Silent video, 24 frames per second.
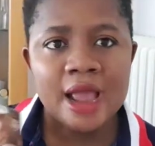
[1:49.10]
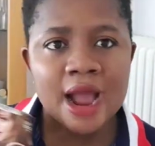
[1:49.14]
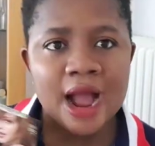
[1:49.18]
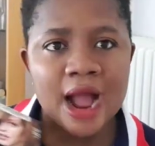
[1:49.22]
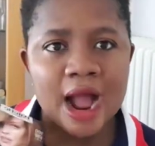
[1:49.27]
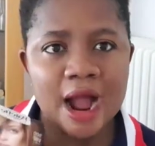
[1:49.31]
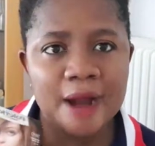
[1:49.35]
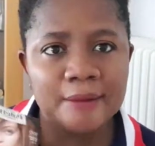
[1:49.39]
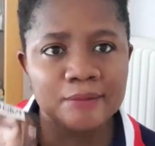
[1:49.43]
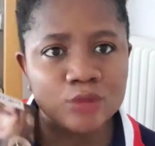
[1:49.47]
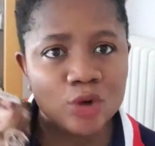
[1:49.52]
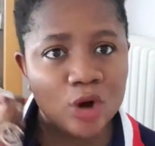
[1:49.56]

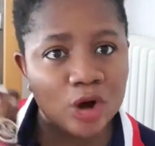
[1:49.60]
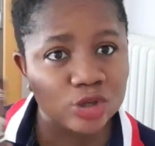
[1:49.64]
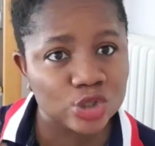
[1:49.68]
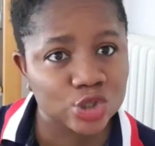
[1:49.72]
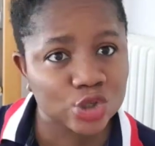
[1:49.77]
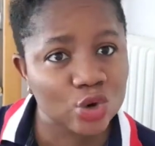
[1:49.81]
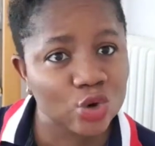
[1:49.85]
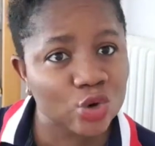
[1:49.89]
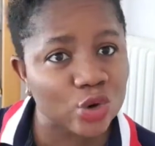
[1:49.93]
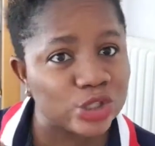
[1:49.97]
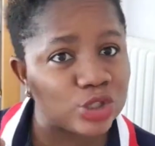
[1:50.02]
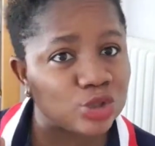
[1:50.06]
I'm
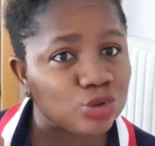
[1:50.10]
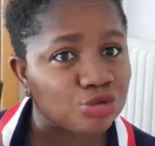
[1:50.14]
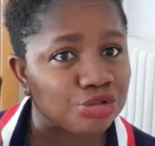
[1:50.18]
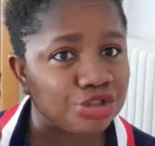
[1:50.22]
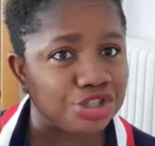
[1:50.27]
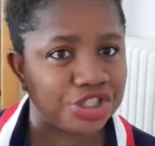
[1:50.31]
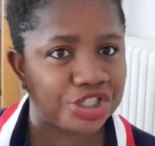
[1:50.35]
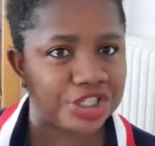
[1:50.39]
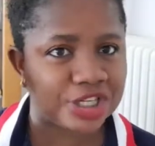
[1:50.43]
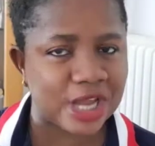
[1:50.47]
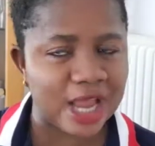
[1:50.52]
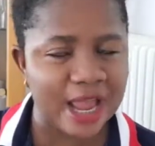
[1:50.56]
also going to
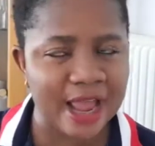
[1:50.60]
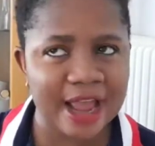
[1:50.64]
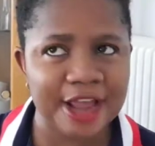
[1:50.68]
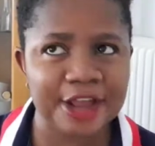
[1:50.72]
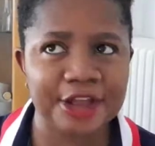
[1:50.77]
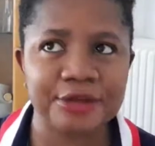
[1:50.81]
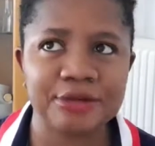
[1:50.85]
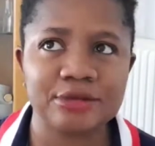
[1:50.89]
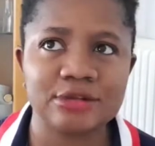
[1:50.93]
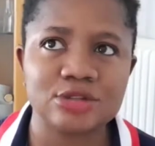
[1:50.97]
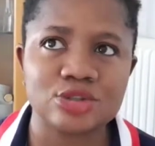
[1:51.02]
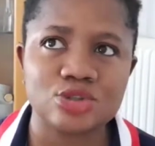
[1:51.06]

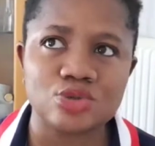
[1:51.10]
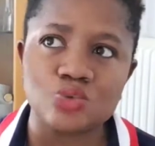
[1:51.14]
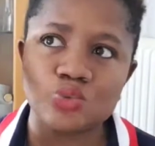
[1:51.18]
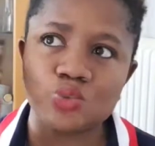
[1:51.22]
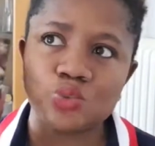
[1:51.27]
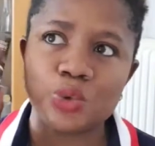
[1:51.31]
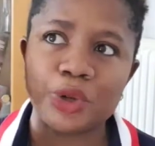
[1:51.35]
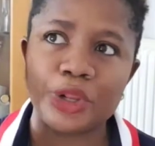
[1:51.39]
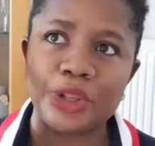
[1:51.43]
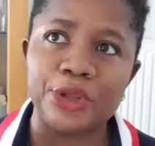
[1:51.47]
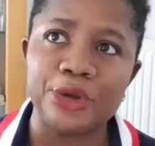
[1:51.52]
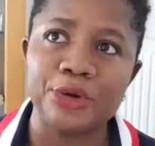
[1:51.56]
share
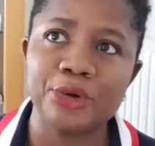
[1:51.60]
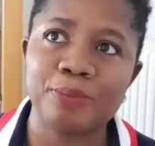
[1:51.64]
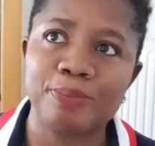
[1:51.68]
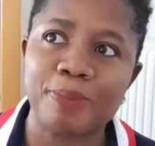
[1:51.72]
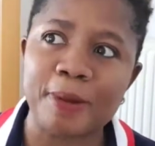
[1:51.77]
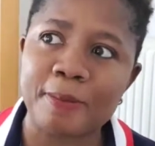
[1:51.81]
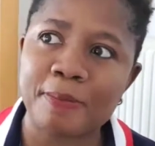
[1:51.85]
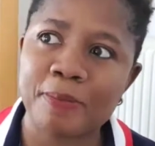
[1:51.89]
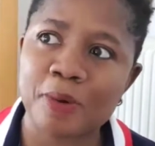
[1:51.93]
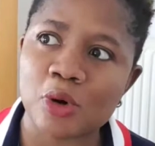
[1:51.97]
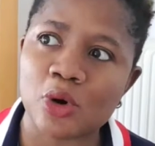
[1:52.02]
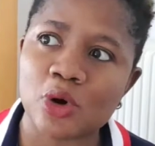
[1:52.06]
with you
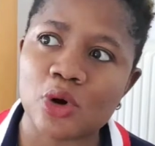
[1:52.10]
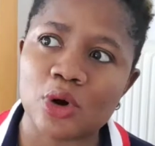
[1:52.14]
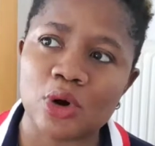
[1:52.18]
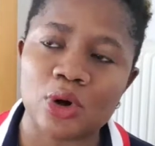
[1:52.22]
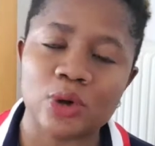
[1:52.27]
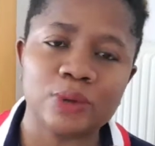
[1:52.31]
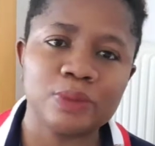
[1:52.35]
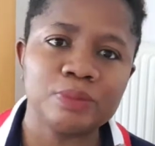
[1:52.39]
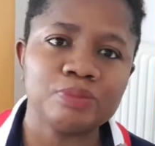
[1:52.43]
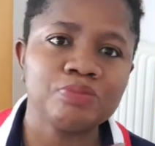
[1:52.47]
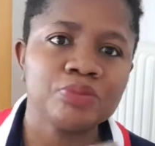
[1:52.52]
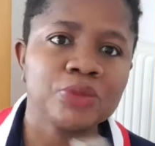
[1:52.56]

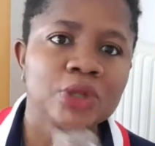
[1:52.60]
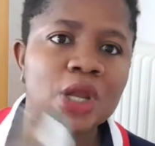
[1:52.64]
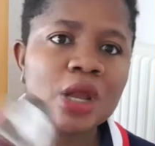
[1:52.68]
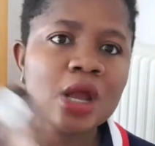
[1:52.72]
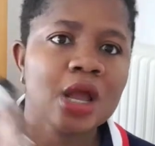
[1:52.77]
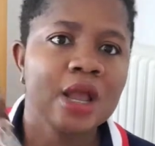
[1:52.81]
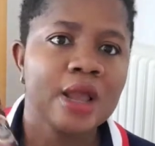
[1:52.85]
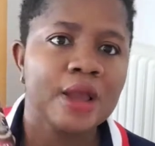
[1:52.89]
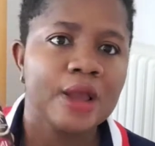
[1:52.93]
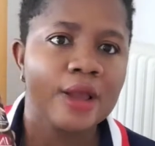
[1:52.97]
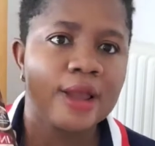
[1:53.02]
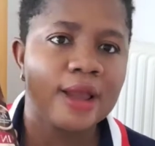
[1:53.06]
people
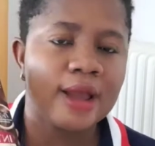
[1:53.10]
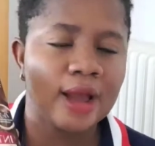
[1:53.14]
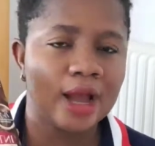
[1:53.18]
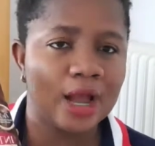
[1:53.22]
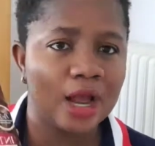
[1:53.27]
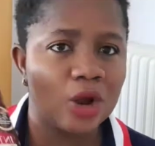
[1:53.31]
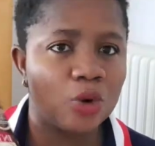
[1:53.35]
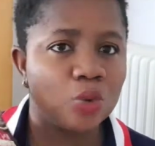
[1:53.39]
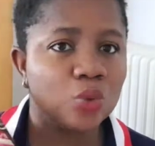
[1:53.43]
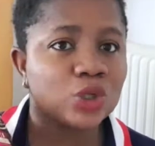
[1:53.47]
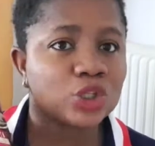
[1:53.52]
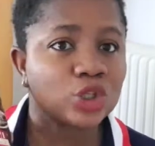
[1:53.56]

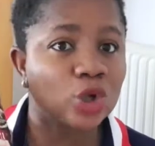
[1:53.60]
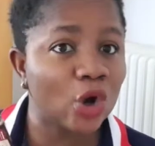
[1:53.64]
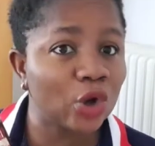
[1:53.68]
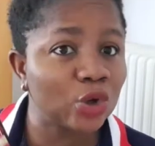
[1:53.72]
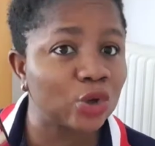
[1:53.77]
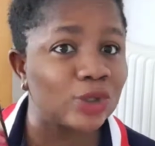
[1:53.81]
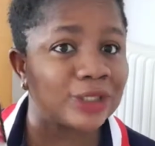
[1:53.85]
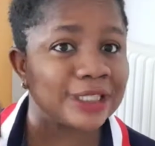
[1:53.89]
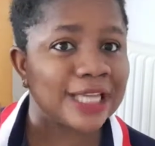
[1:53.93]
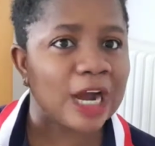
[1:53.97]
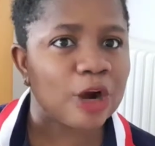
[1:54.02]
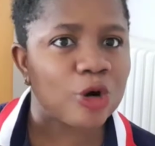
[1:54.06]
with
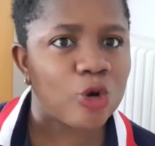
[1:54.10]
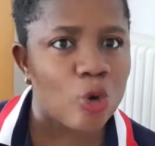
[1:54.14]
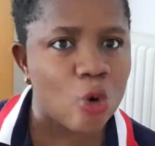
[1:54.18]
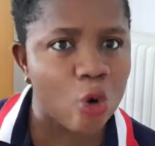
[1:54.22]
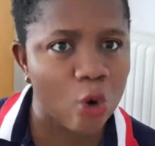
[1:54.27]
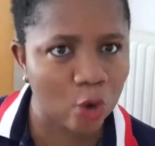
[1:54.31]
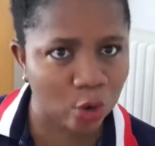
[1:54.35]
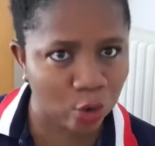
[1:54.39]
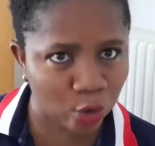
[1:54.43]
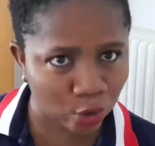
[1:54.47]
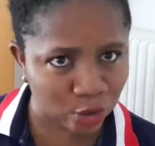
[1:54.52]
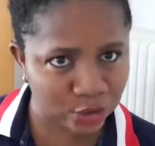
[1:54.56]
another
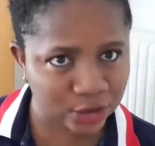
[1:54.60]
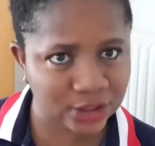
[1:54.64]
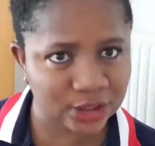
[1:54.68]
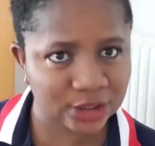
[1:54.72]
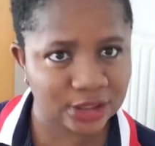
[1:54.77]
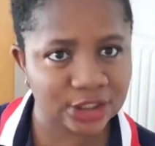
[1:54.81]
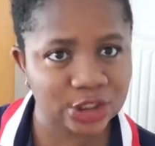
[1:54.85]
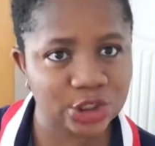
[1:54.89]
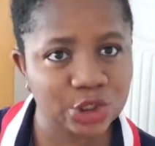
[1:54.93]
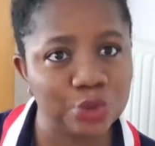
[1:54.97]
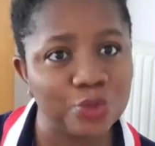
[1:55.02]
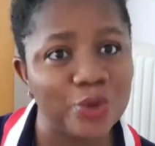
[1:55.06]
color,
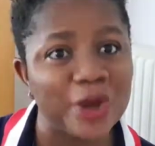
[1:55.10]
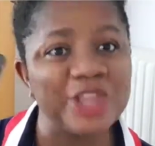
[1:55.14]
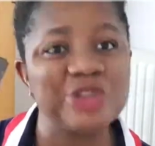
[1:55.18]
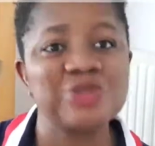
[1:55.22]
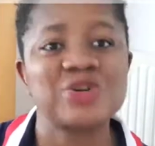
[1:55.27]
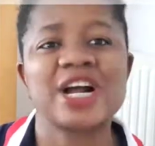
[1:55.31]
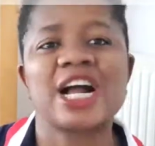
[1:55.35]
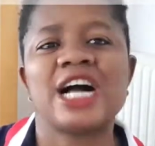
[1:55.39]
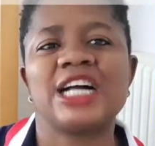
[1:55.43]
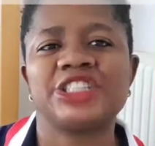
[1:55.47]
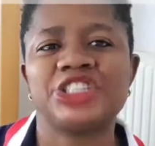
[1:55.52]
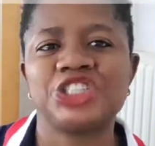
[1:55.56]
the way you
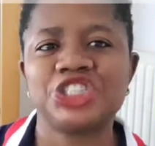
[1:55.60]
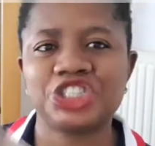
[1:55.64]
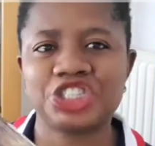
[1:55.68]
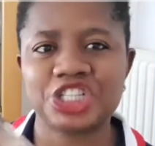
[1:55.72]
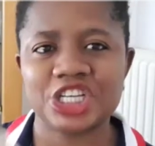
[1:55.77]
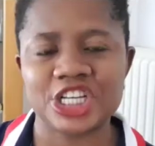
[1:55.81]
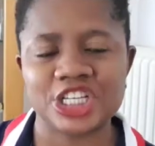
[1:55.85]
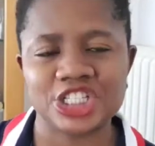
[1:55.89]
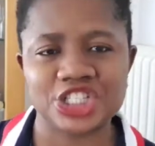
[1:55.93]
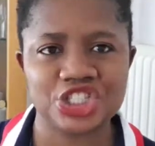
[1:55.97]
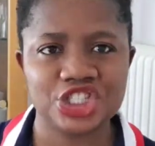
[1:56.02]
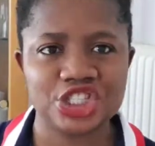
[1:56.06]
can
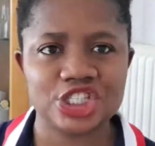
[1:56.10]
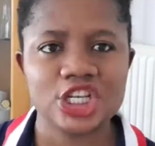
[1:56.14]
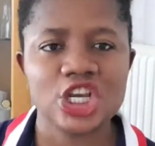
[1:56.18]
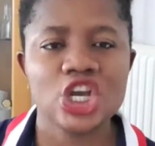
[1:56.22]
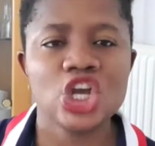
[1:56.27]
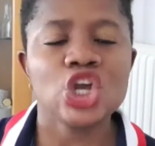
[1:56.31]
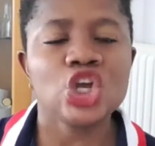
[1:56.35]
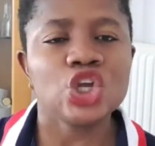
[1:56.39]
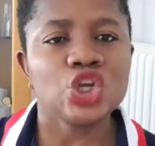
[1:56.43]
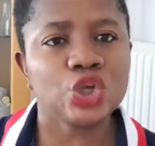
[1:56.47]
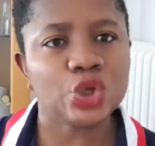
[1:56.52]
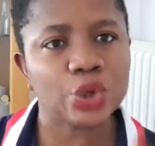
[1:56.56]
change
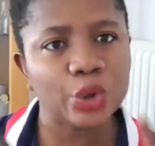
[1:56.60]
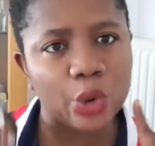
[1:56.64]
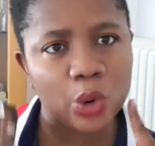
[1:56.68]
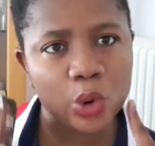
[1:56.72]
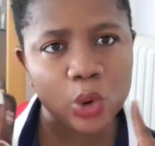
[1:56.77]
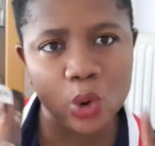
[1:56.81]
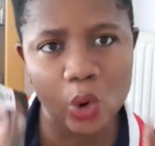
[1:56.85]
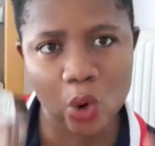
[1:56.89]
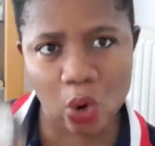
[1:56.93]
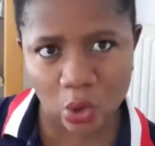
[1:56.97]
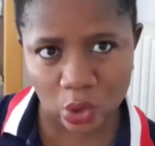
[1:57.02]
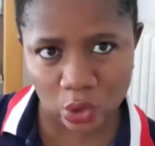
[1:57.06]
your
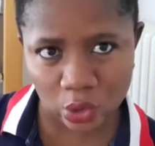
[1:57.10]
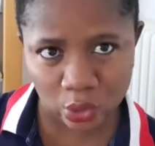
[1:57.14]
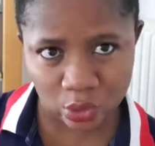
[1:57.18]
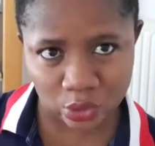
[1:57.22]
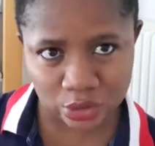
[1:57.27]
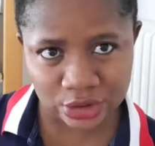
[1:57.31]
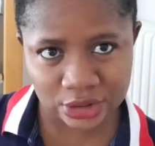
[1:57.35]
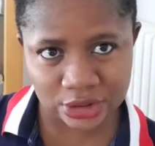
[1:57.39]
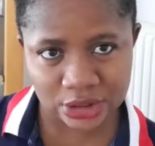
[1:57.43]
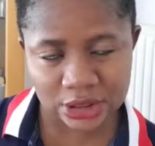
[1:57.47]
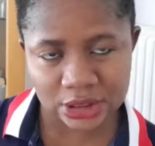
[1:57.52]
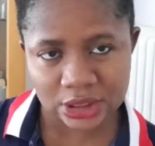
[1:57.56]

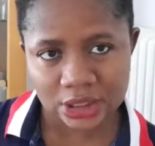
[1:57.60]
color.